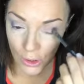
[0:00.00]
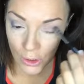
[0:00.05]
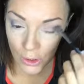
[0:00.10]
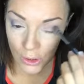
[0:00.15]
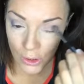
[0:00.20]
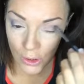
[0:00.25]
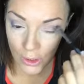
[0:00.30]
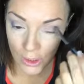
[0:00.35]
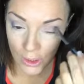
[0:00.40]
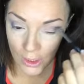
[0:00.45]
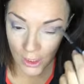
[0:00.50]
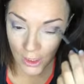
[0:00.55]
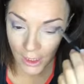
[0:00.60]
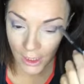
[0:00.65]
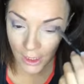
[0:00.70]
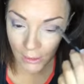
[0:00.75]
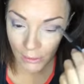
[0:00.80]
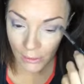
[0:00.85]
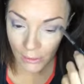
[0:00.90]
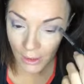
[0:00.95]
She's like,
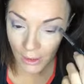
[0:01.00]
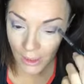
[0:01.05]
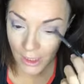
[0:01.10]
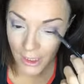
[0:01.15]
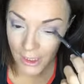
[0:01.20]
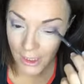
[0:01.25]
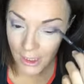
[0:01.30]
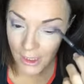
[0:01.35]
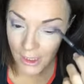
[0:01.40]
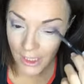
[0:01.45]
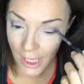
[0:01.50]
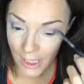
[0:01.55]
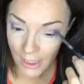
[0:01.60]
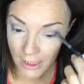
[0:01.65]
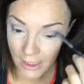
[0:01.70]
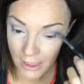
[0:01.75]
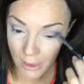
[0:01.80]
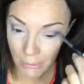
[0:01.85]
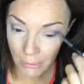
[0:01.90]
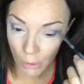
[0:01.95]
it really is that
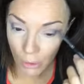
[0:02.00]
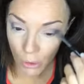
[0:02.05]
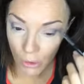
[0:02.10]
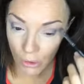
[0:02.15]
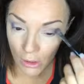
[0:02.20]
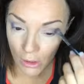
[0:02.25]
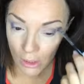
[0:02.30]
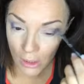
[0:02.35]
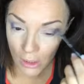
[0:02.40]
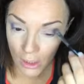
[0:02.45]
simple.